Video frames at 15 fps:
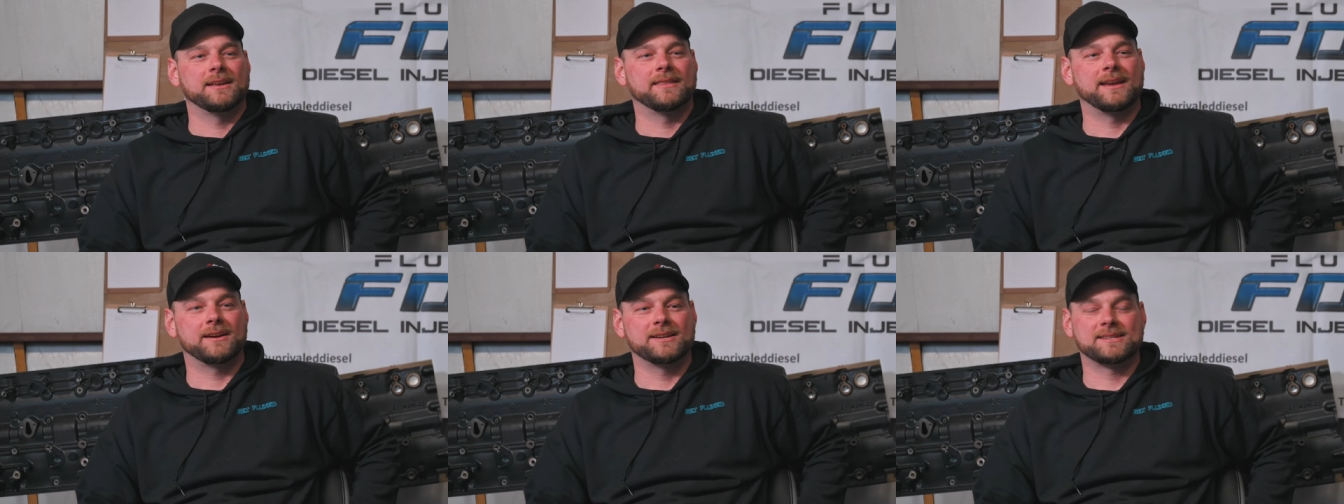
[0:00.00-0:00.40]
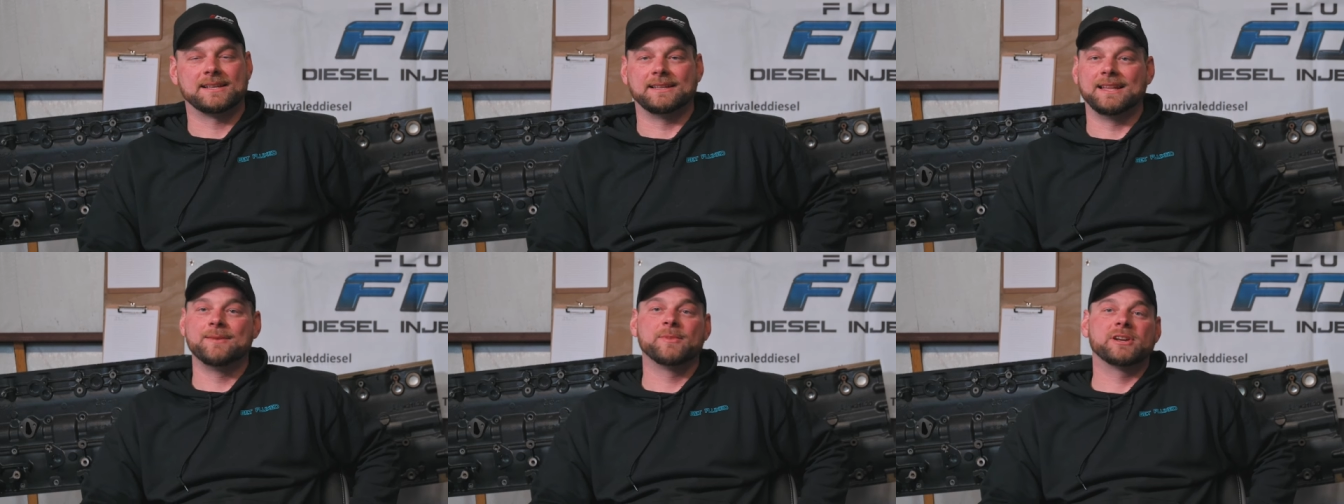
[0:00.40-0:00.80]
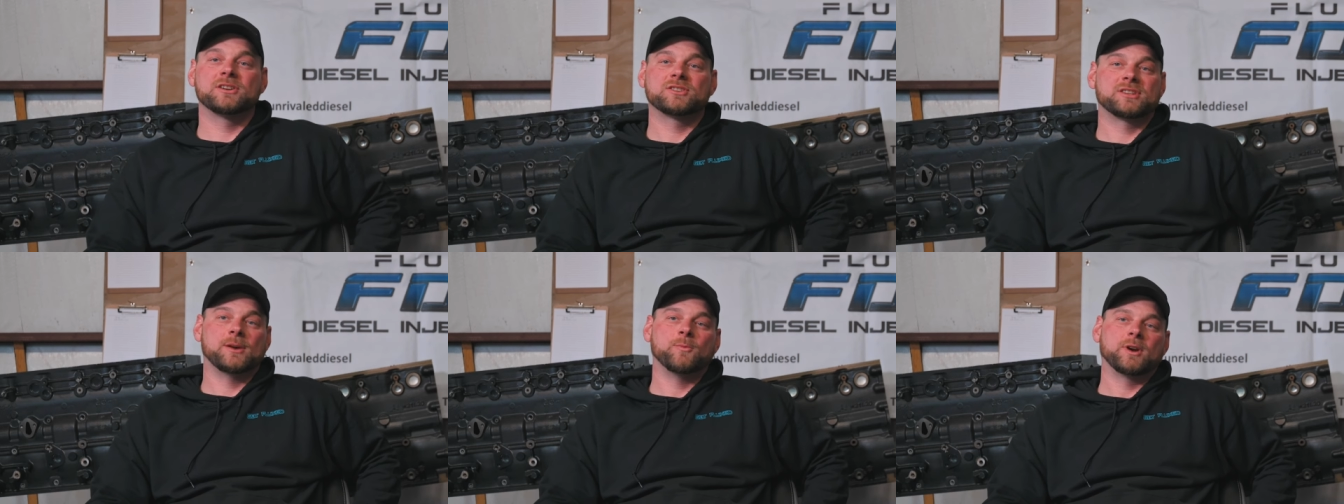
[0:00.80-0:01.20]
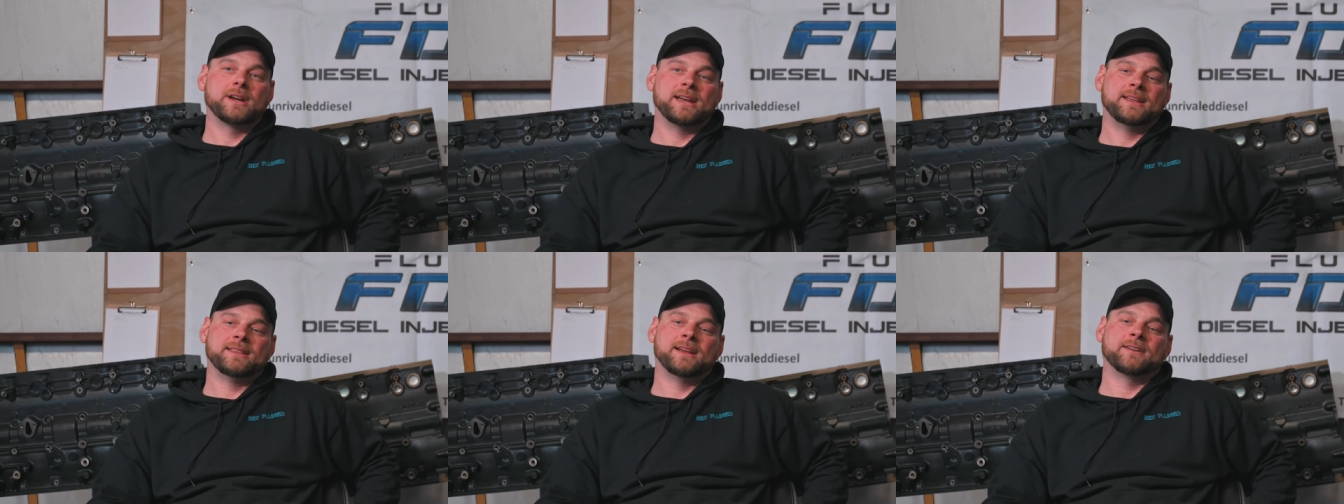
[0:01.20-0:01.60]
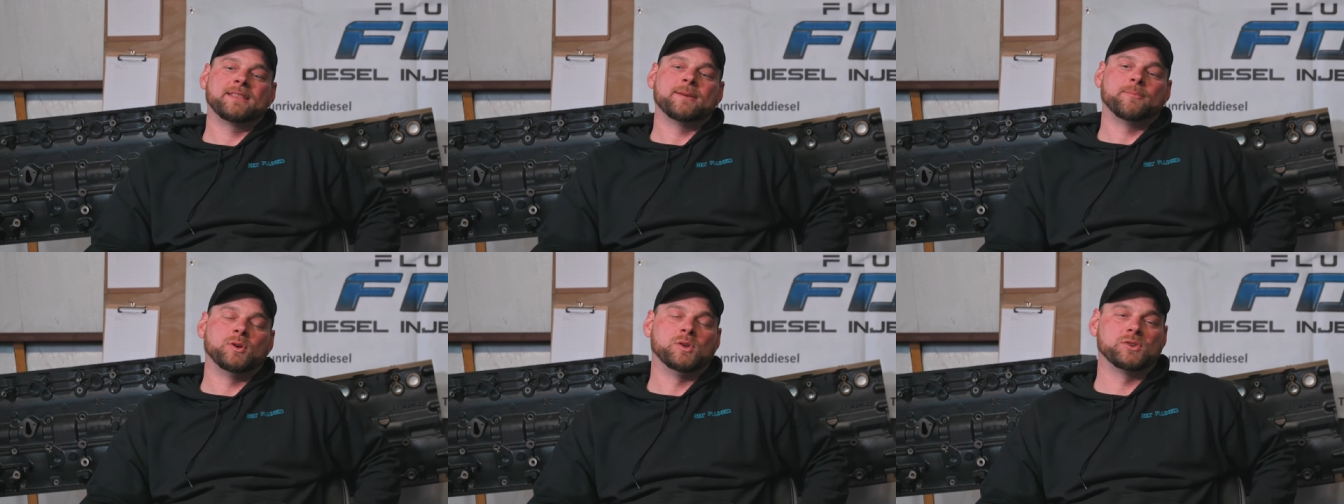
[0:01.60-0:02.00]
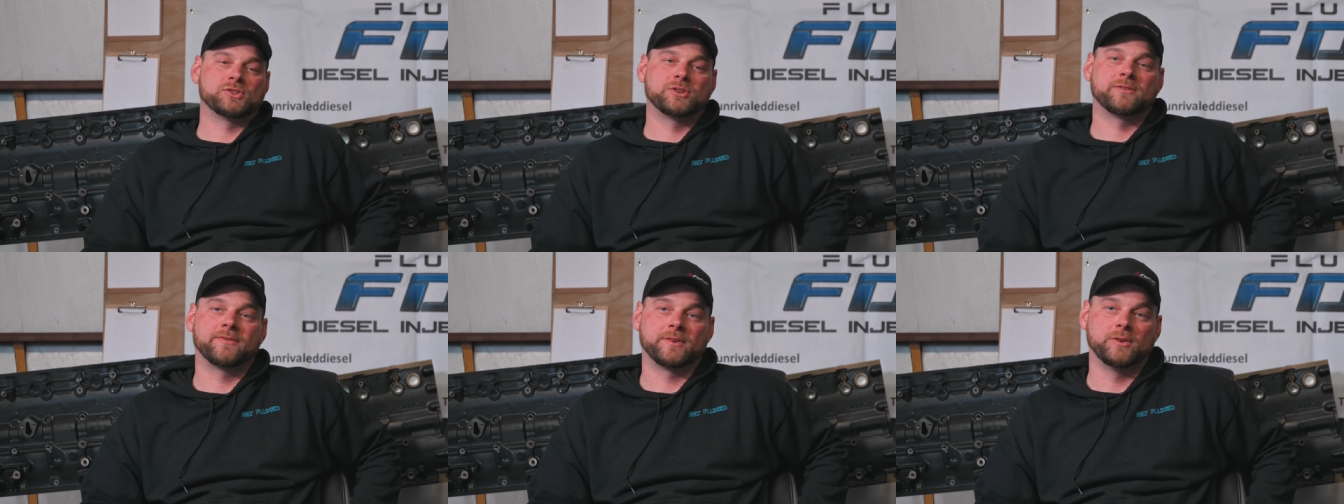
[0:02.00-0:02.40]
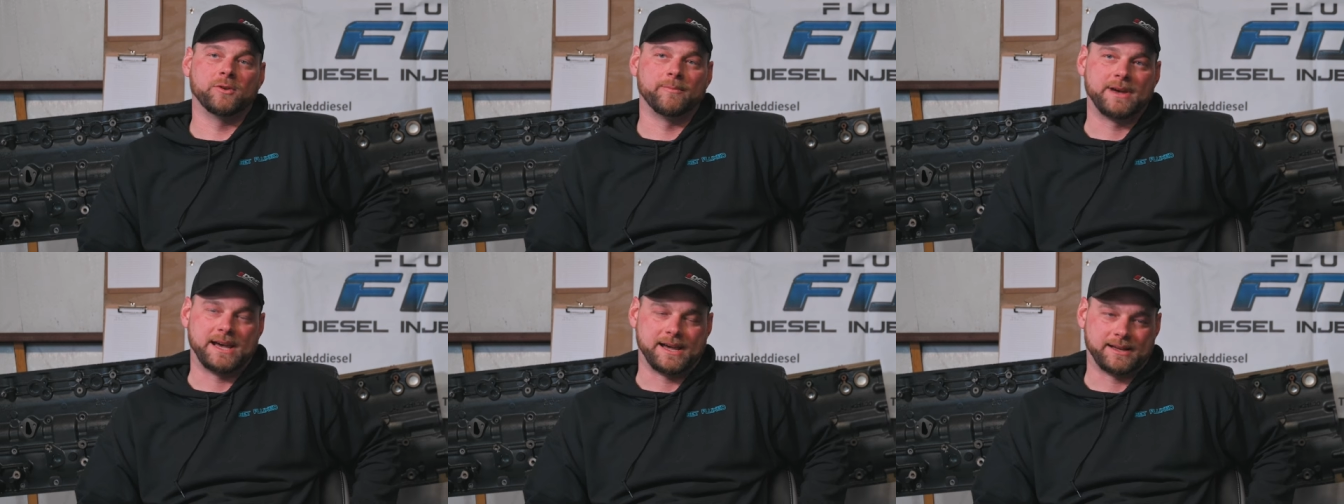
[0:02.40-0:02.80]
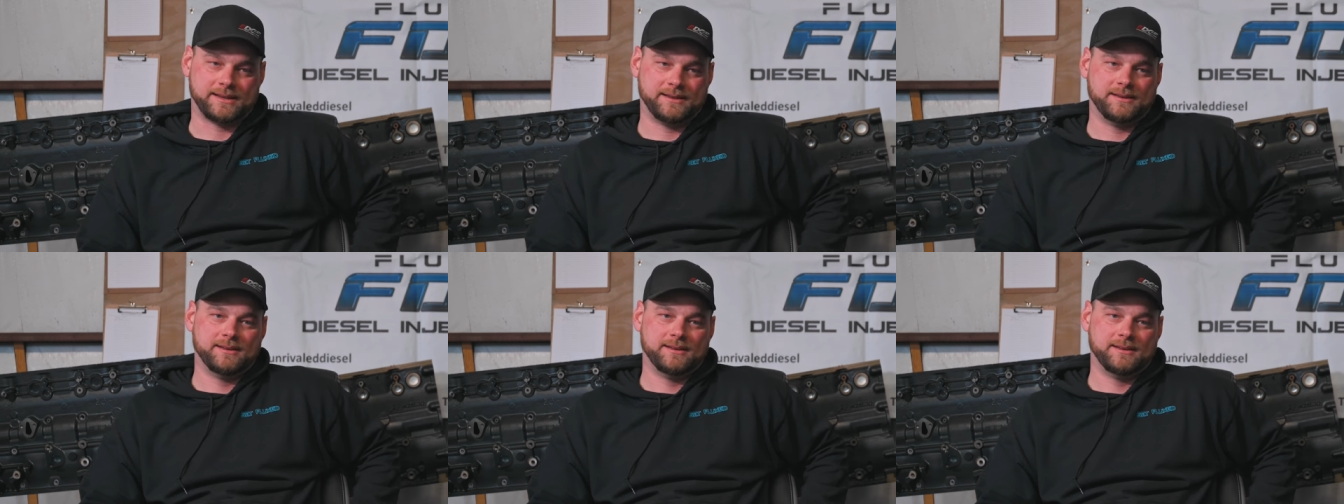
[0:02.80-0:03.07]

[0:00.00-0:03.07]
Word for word: there is a limiter somewhere in there that pulls your fuel back.